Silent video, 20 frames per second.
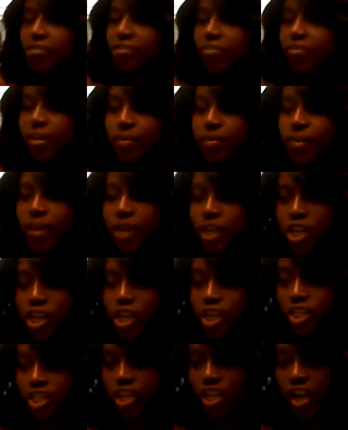
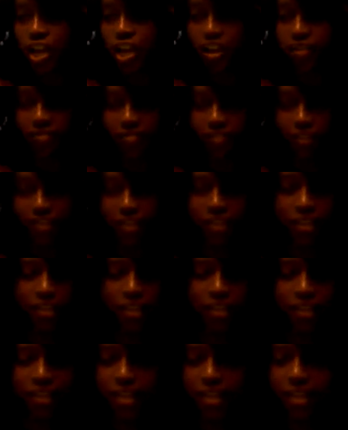Coffee.
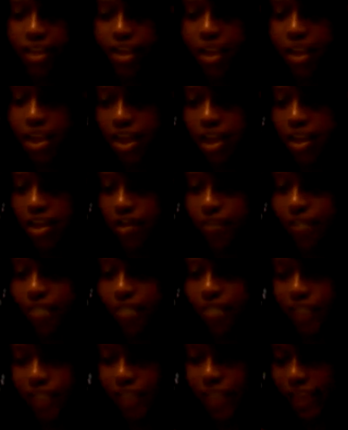It's a light
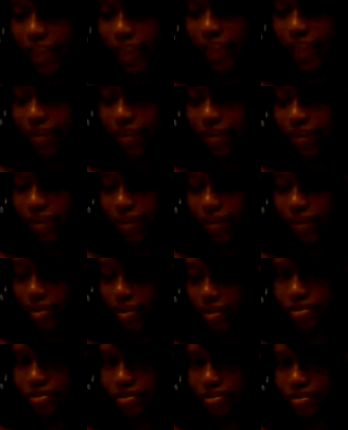roast
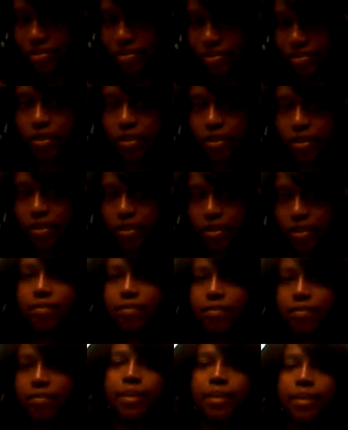
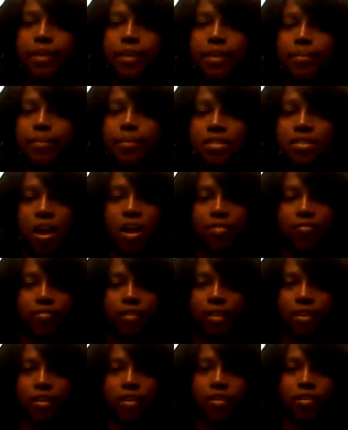Vietnamese coffee. Here
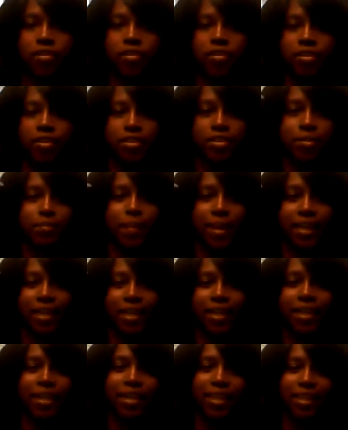is the baggie that
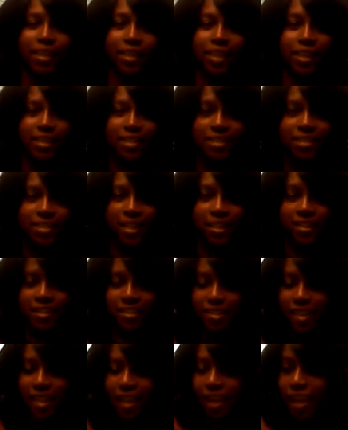he sent.
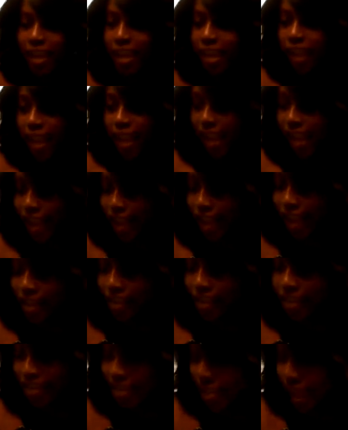And
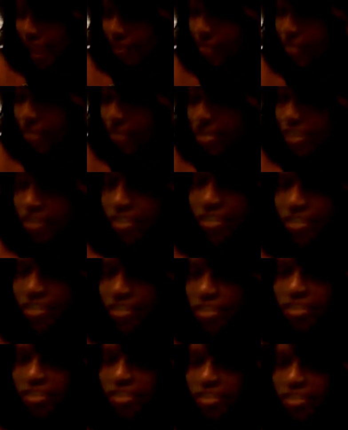I was just doing a
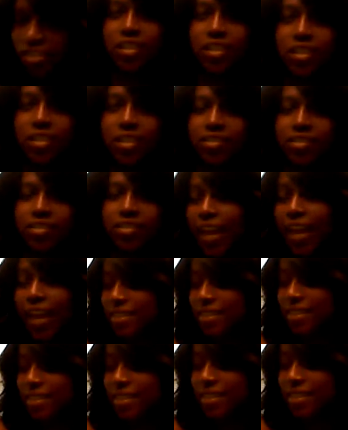little
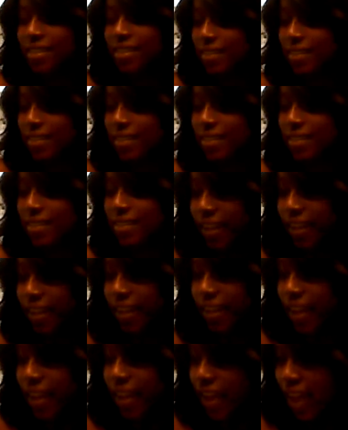tasting,
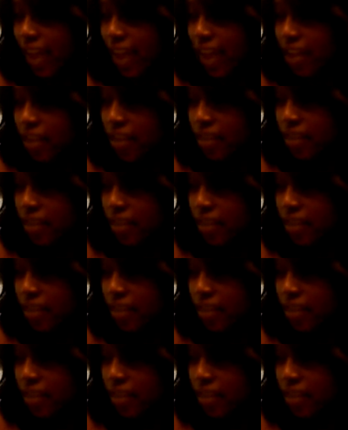and